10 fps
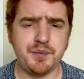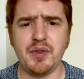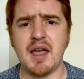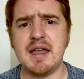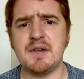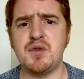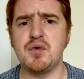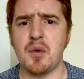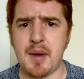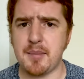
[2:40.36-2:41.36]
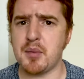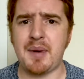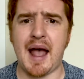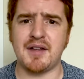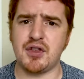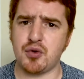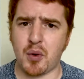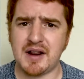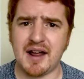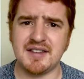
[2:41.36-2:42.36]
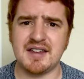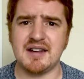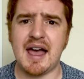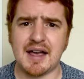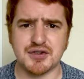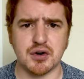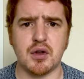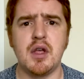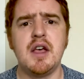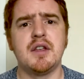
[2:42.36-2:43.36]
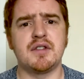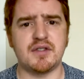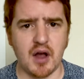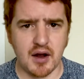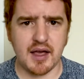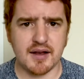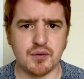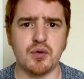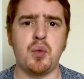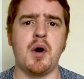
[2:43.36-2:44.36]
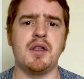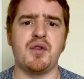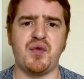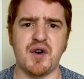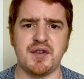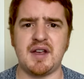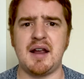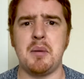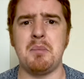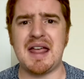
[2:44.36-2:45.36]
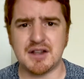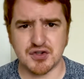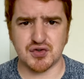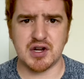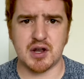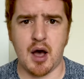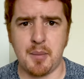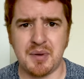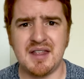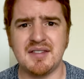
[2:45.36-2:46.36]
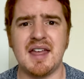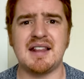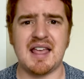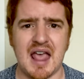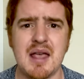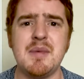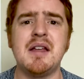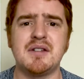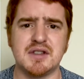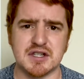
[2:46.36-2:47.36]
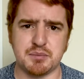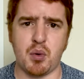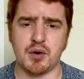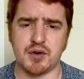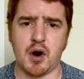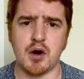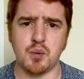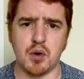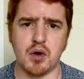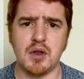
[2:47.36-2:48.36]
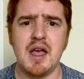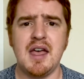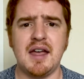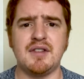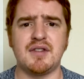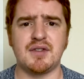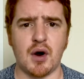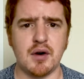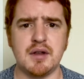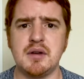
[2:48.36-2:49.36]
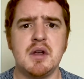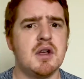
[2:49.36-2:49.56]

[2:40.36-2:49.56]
And if you remember back at the 2019 National, StockX was one of the first kind of mainstream companies that came into the sports card world and started,